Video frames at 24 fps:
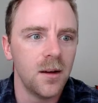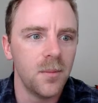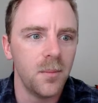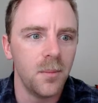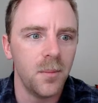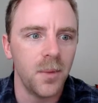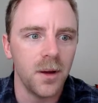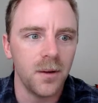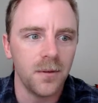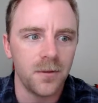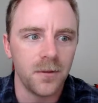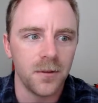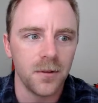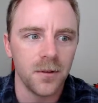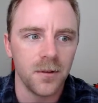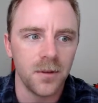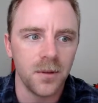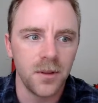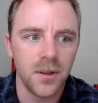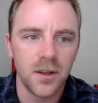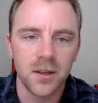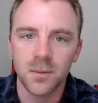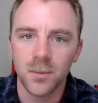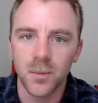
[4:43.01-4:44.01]
But for
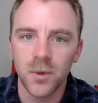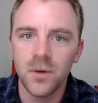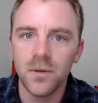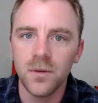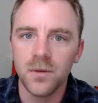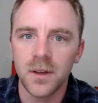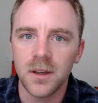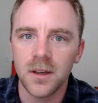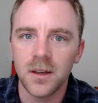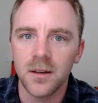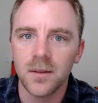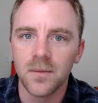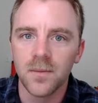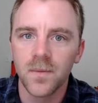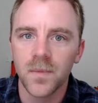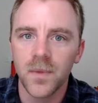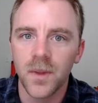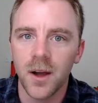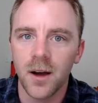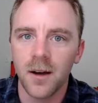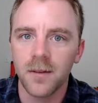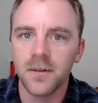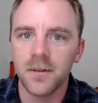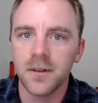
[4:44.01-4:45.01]
this movie,
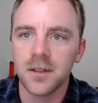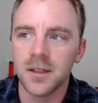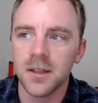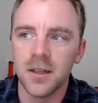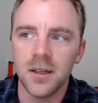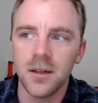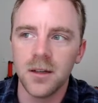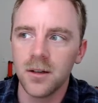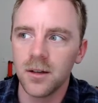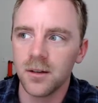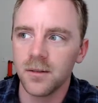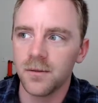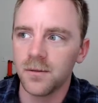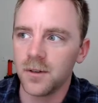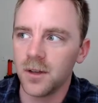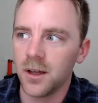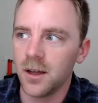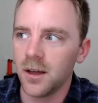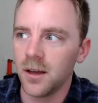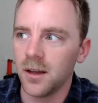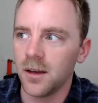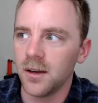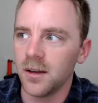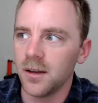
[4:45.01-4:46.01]
obviously he could have
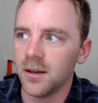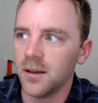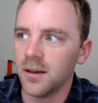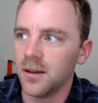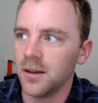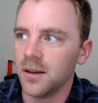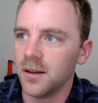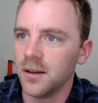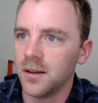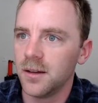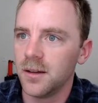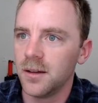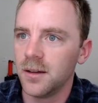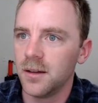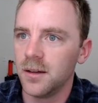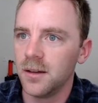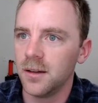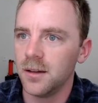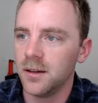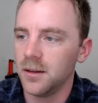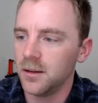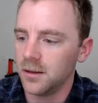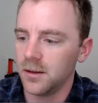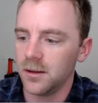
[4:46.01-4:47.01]
done
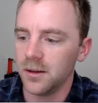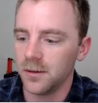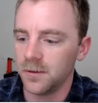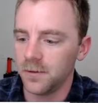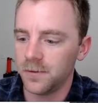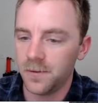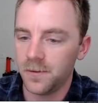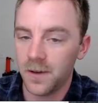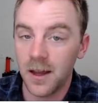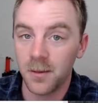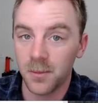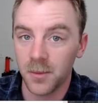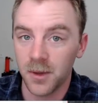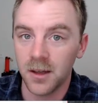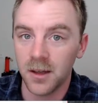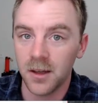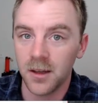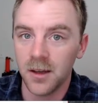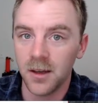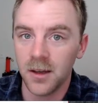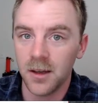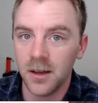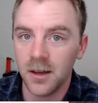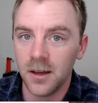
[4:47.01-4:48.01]
the family
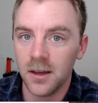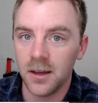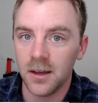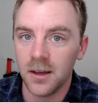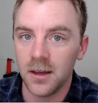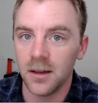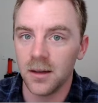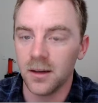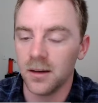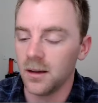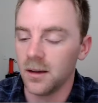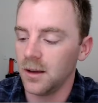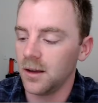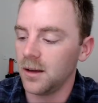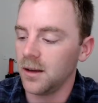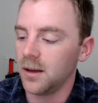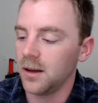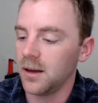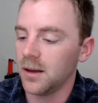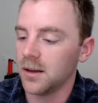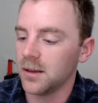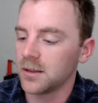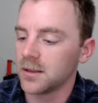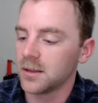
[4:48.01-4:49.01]
in
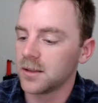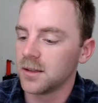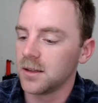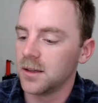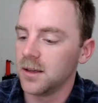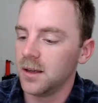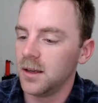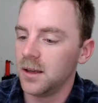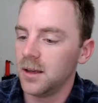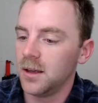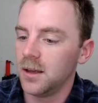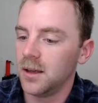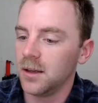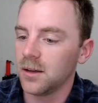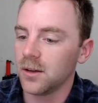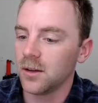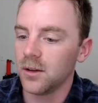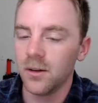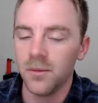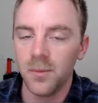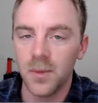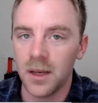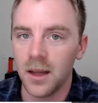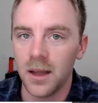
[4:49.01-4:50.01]
Us could
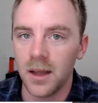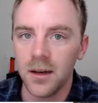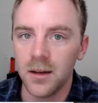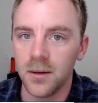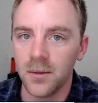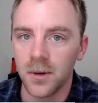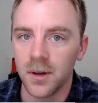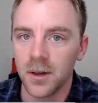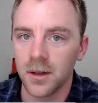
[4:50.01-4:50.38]
have been anyone.